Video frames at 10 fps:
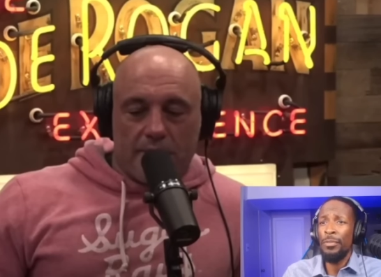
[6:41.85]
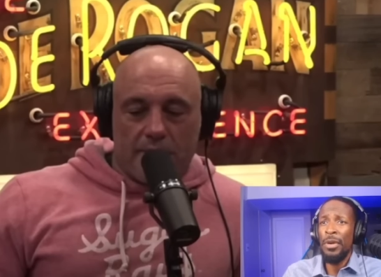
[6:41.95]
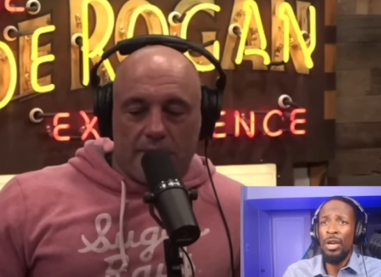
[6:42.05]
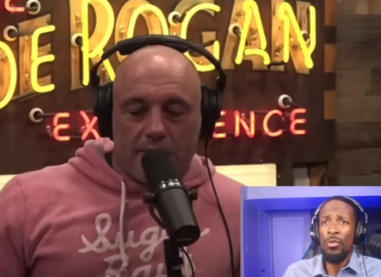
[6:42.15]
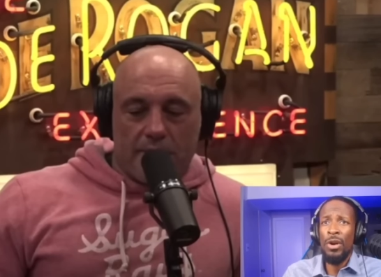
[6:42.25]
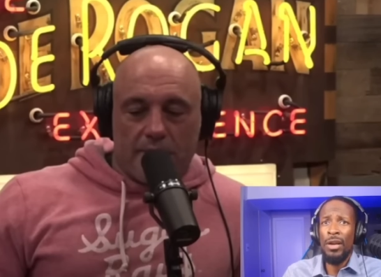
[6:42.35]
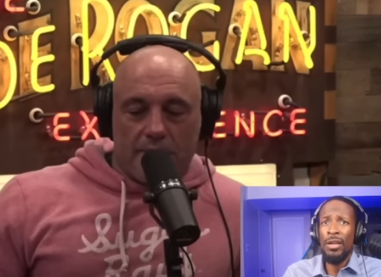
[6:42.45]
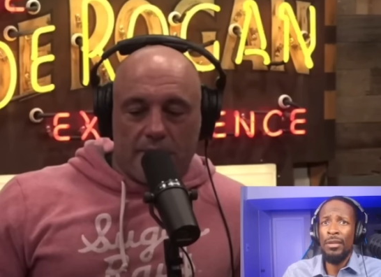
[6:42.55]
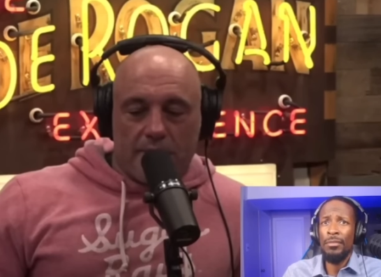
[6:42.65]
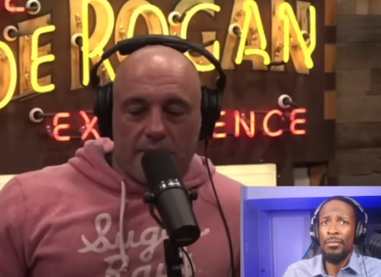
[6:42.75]

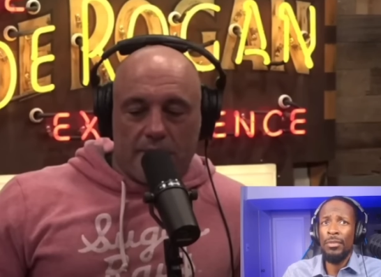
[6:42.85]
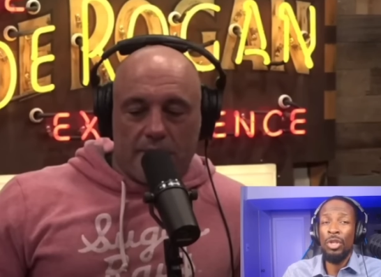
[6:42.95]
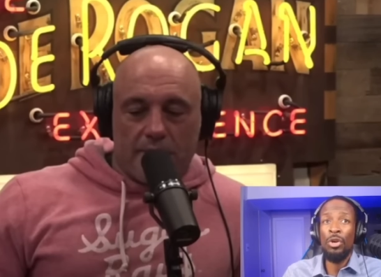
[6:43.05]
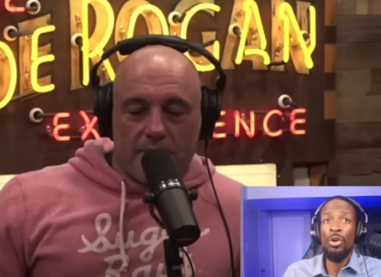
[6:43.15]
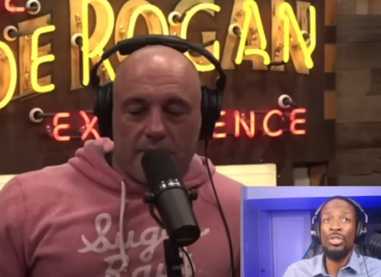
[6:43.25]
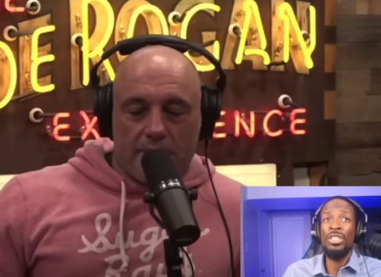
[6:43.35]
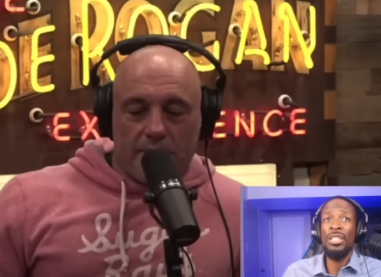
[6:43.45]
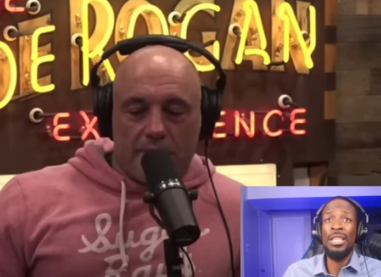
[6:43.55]
Speaker 1: marijuana. No, oh, she